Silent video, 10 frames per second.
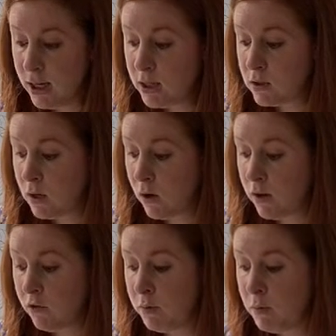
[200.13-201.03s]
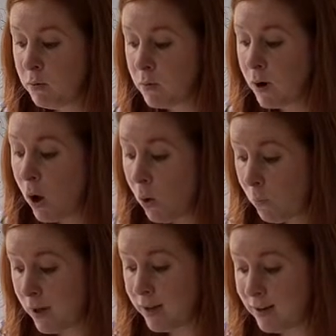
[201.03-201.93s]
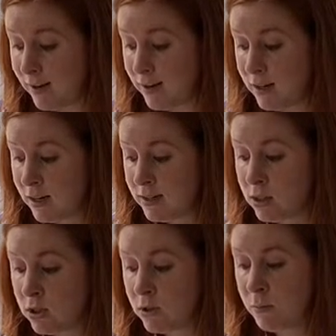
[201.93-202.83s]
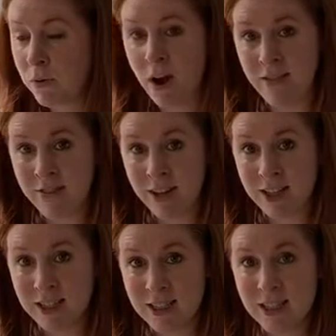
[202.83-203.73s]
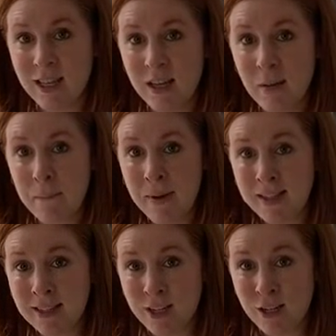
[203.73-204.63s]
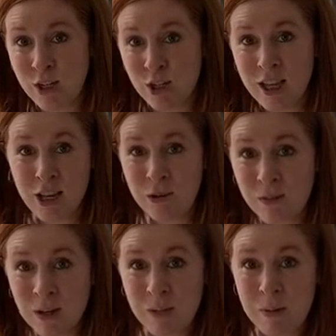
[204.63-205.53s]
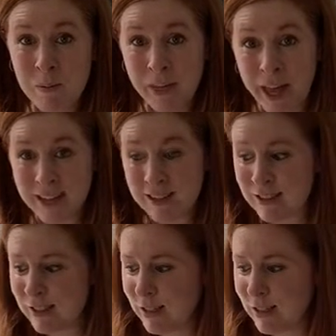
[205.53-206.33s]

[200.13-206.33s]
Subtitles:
So if people were open to the prophet's message, they could really be blessed.